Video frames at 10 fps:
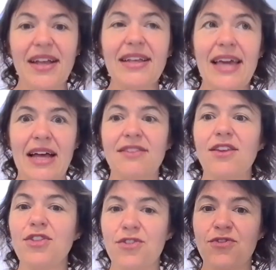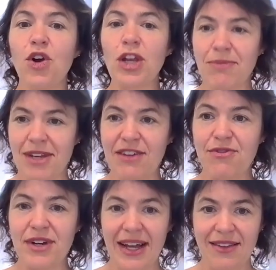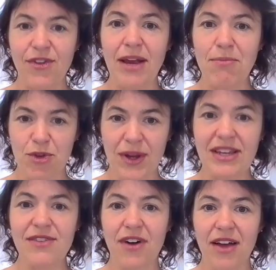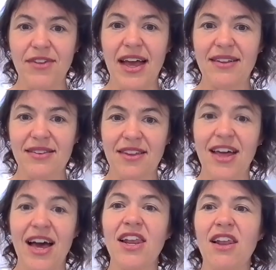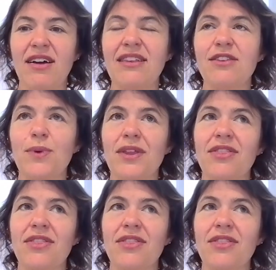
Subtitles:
Yeah, so the volume delivery as of April 25, yes. So that aligns with